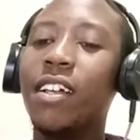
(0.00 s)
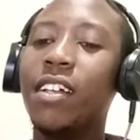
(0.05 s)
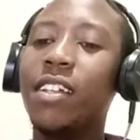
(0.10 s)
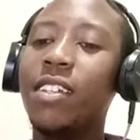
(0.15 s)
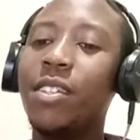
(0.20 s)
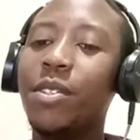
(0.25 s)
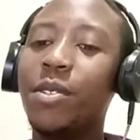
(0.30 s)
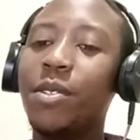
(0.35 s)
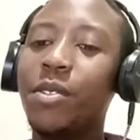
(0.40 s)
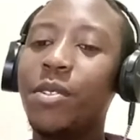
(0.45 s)

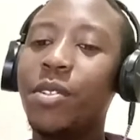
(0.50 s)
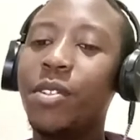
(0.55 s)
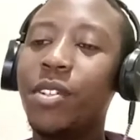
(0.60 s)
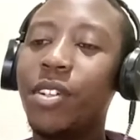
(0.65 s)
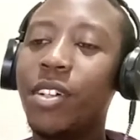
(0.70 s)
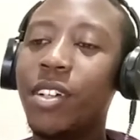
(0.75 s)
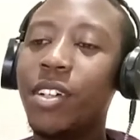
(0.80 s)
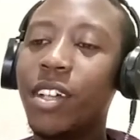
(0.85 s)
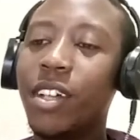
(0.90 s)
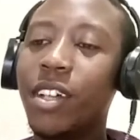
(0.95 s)

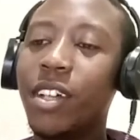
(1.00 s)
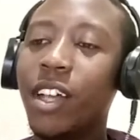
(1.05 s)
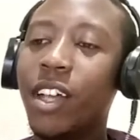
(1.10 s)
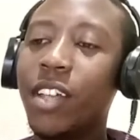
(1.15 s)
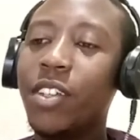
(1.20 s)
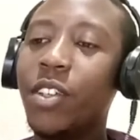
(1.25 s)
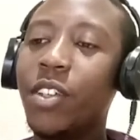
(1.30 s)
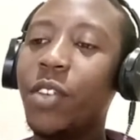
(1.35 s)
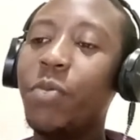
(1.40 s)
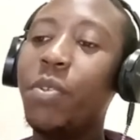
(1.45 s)
So,
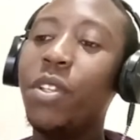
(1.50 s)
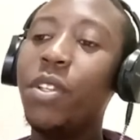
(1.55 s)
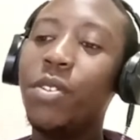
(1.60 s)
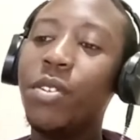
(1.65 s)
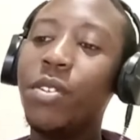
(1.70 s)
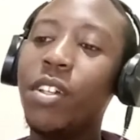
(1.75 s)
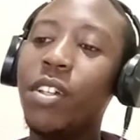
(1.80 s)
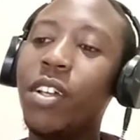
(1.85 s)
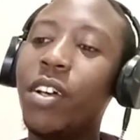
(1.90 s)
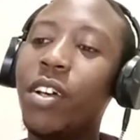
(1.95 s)
as you have been
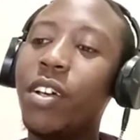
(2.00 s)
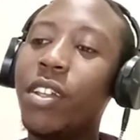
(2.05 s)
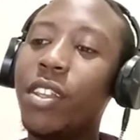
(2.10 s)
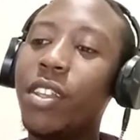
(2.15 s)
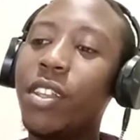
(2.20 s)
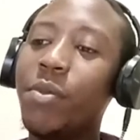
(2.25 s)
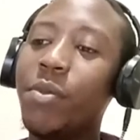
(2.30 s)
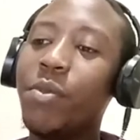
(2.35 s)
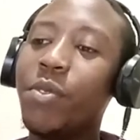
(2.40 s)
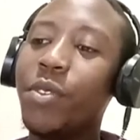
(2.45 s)
told, our
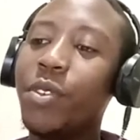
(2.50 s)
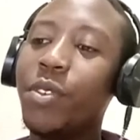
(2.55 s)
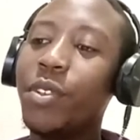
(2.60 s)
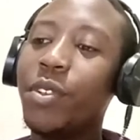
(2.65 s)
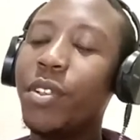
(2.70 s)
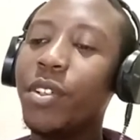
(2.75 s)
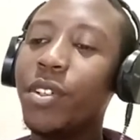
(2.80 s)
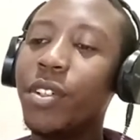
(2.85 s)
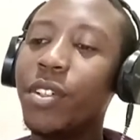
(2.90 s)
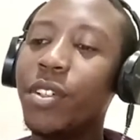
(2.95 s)
theme
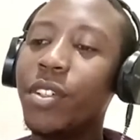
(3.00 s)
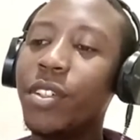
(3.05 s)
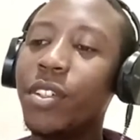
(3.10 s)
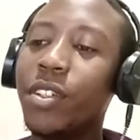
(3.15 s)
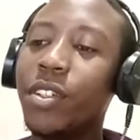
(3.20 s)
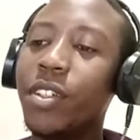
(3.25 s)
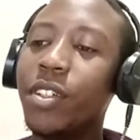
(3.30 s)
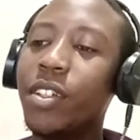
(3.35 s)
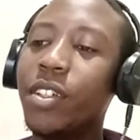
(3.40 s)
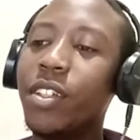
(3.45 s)
for
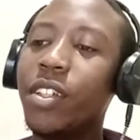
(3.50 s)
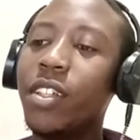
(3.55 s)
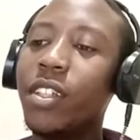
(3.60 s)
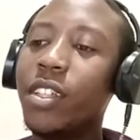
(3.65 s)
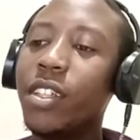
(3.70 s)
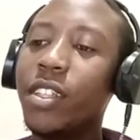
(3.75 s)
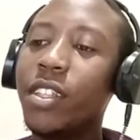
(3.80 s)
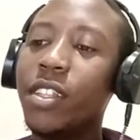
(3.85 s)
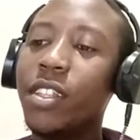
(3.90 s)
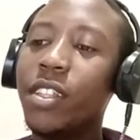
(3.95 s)

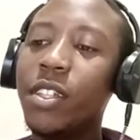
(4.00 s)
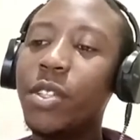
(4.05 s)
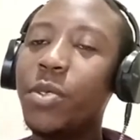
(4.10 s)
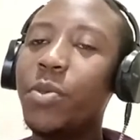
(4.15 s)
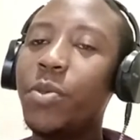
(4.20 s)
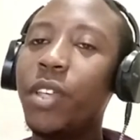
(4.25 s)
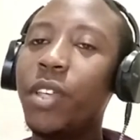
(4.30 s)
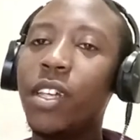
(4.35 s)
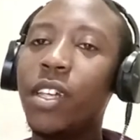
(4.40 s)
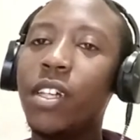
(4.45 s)
this
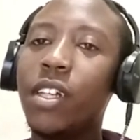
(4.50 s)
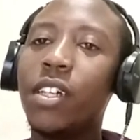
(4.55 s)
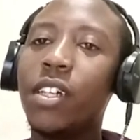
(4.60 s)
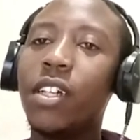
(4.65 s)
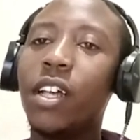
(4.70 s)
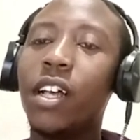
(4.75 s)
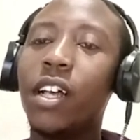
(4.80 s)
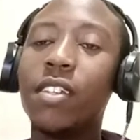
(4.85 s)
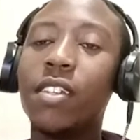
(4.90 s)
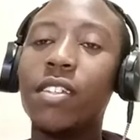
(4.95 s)
week,
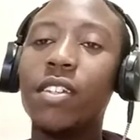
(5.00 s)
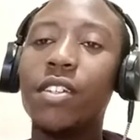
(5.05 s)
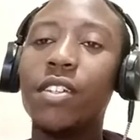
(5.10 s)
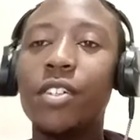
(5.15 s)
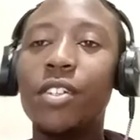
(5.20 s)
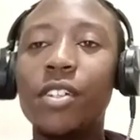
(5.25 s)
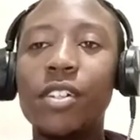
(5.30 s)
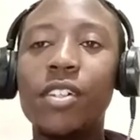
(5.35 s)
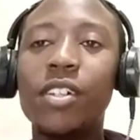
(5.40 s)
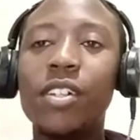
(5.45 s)
as the
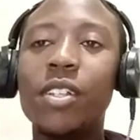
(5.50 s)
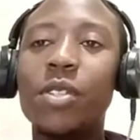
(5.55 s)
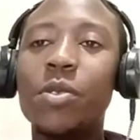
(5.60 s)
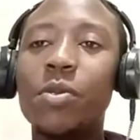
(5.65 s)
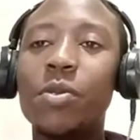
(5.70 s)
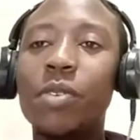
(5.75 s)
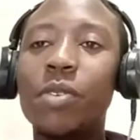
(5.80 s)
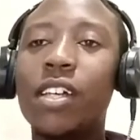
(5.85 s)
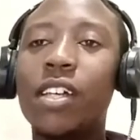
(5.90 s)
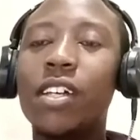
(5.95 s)
Children's
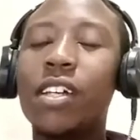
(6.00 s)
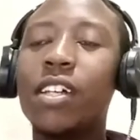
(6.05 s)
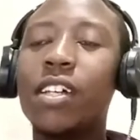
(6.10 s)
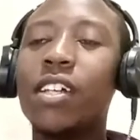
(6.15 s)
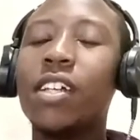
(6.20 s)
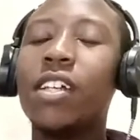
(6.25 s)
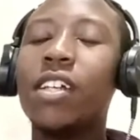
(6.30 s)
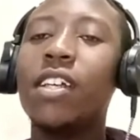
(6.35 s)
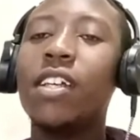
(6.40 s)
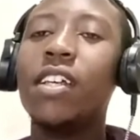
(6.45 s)
Week,
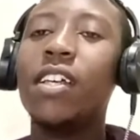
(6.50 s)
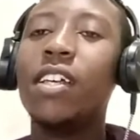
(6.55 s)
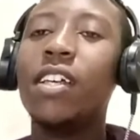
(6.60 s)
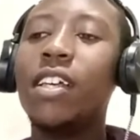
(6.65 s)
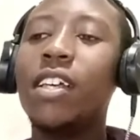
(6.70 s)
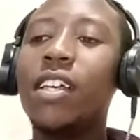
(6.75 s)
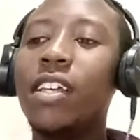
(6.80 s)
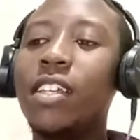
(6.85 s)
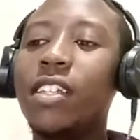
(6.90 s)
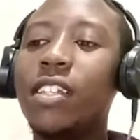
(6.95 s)

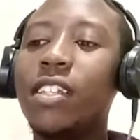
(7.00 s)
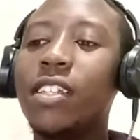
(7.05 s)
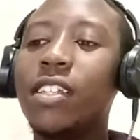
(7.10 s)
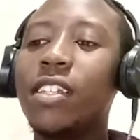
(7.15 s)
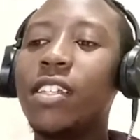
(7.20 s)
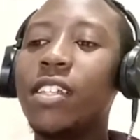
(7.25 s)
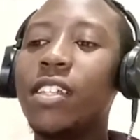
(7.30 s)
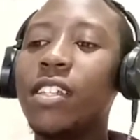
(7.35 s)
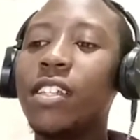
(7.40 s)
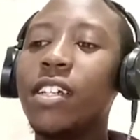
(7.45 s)

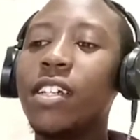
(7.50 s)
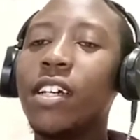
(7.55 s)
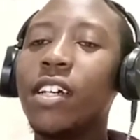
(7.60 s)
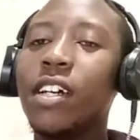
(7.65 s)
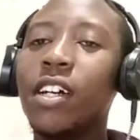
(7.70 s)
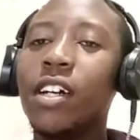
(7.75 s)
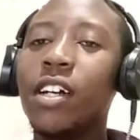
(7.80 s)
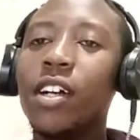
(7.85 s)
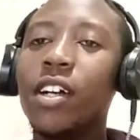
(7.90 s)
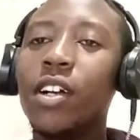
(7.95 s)
is
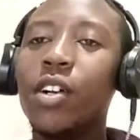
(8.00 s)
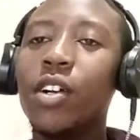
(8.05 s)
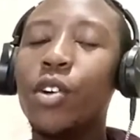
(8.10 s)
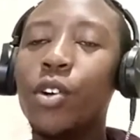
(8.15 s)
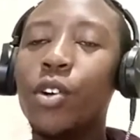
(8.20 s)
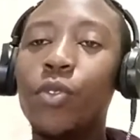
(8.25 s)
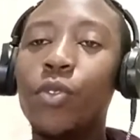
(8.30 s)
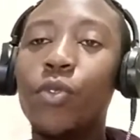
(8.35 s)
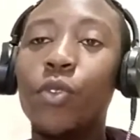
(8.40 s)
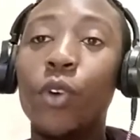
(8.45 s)

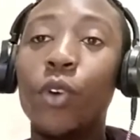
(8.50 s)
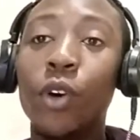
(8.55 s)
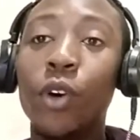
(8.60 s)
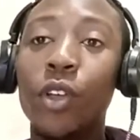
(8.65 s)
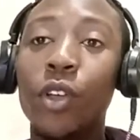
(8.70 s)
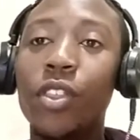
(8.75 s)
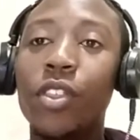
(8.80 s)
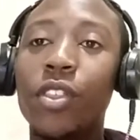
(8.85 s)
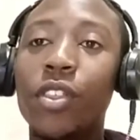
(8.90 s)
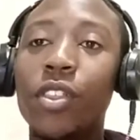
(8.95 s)
Go Forth,